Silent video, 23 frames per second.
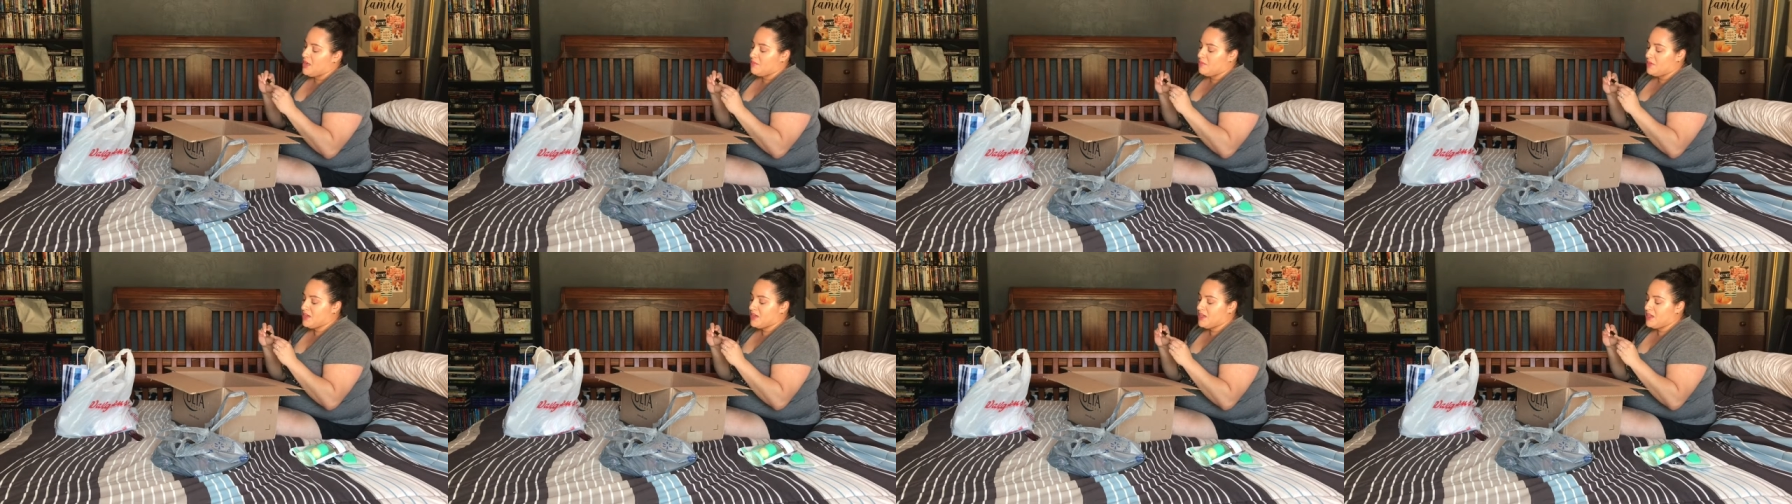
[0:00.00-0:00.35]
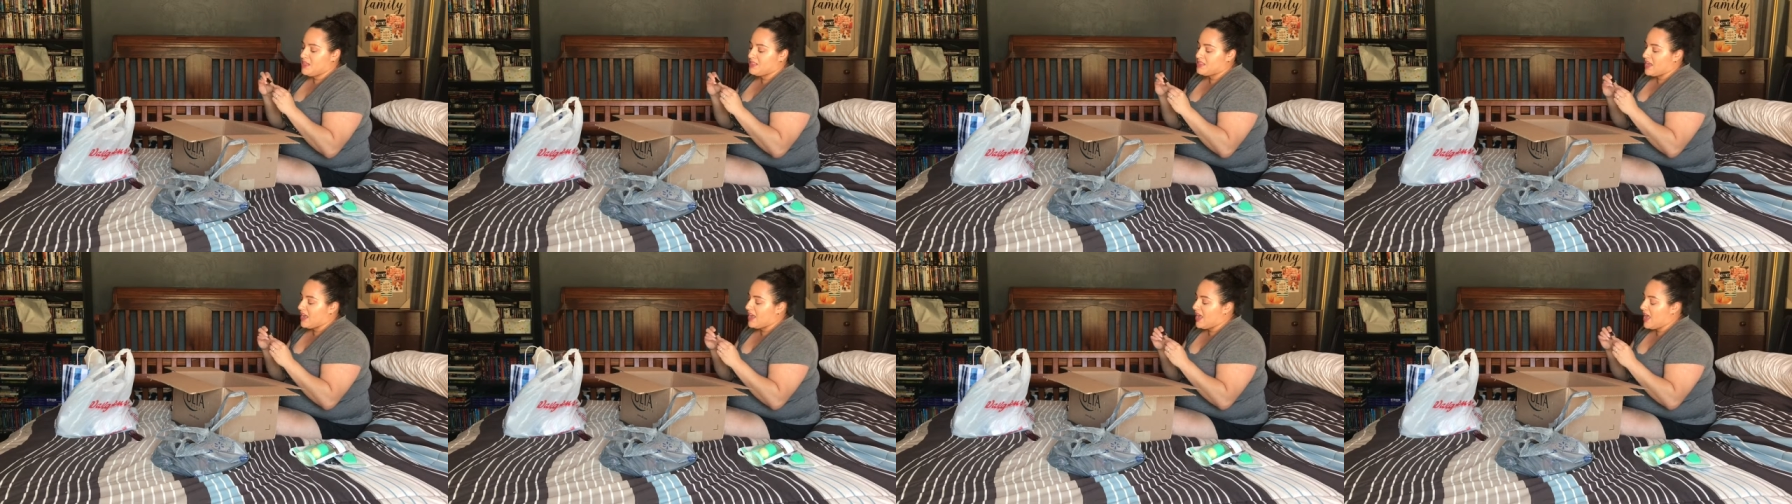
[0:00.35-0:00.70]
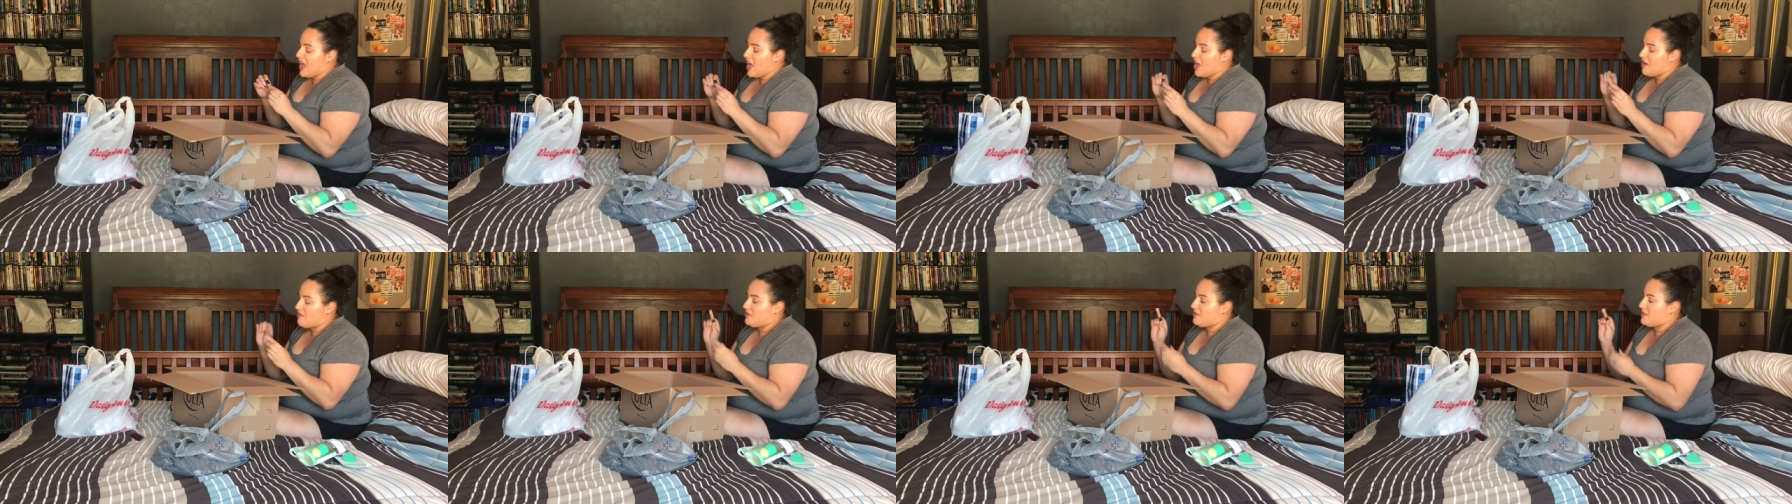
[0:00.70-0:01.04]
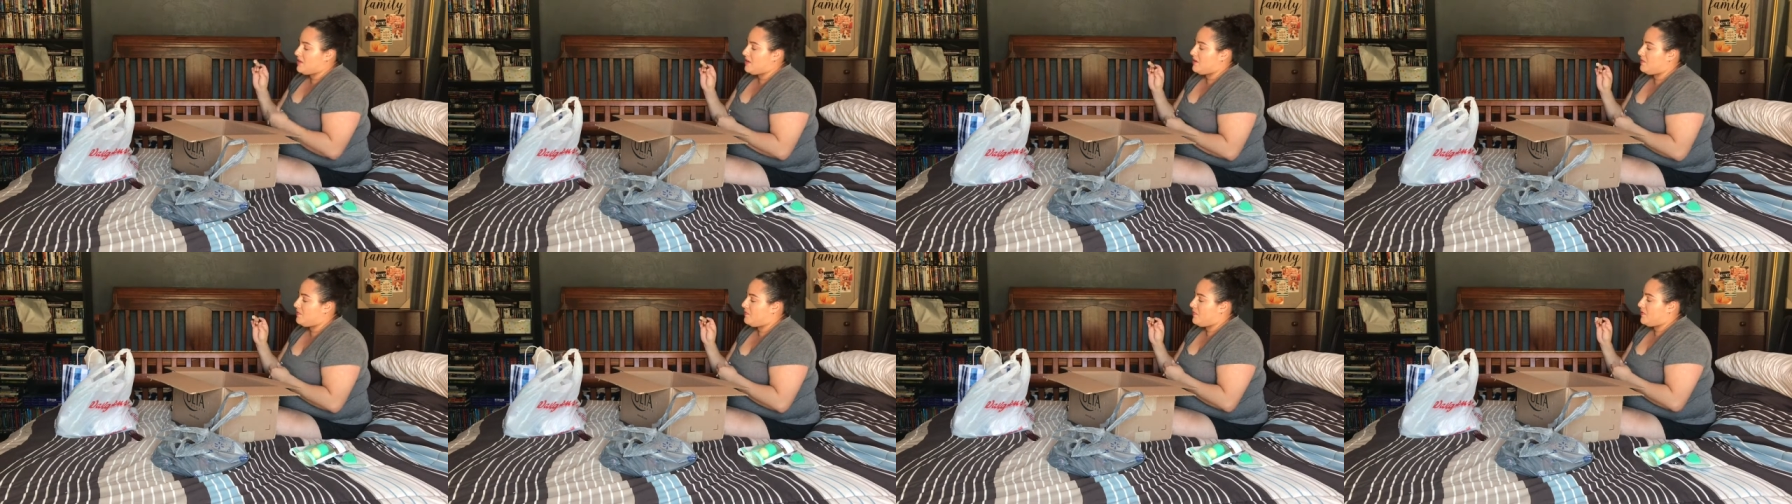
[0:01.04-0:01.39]
because I have
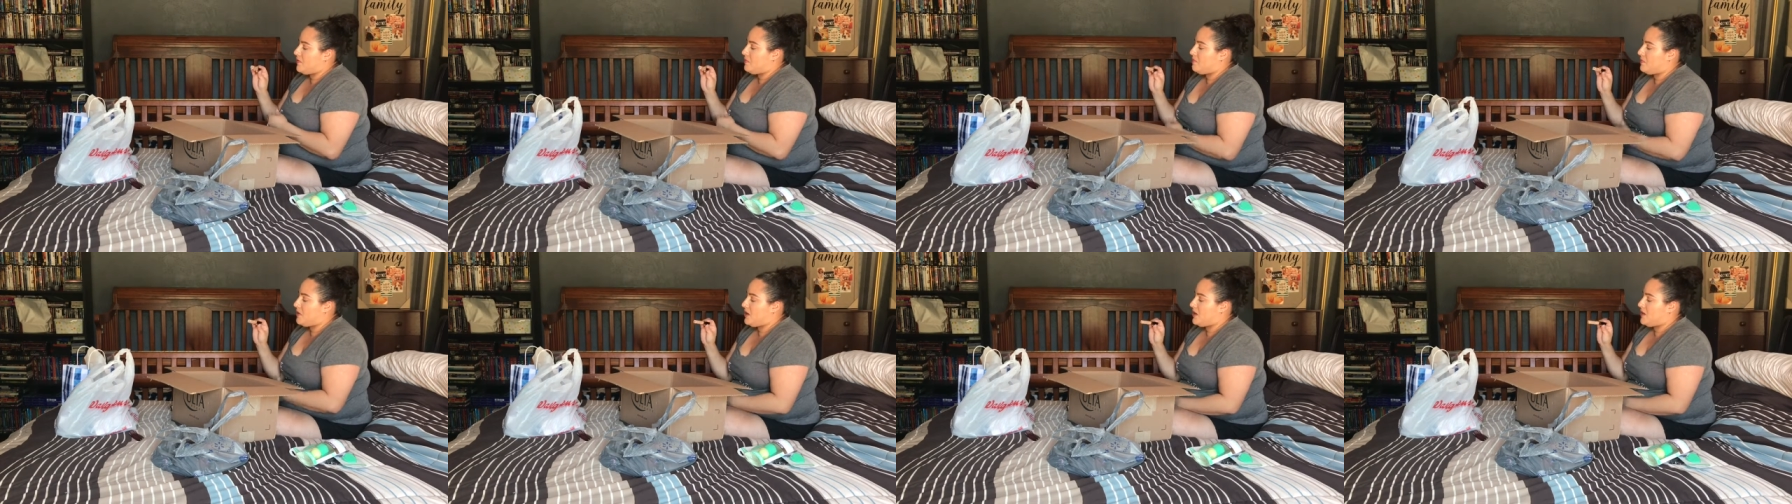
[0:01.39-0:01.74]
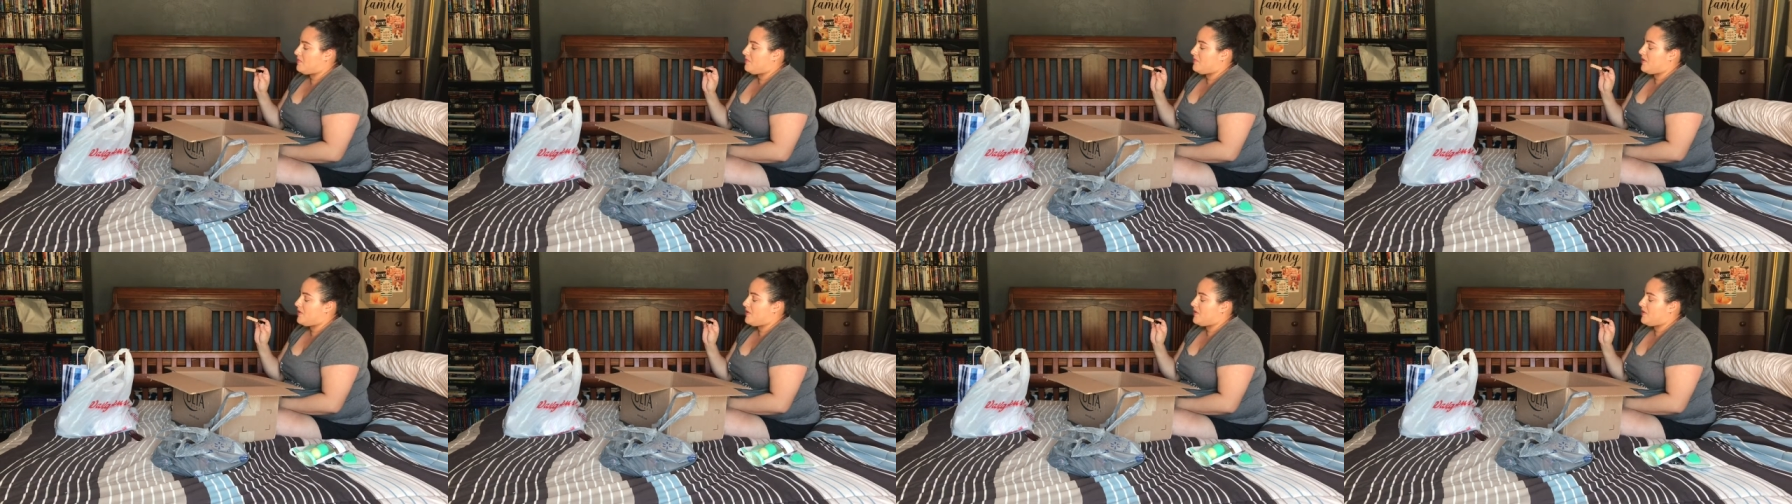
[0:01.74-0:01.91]
the Fit Me